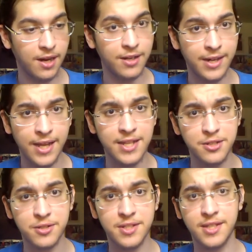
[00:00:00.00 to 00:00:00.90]
are not
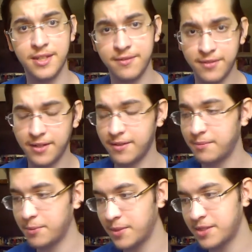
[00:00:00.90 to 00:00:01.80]
interested in Fire Emblem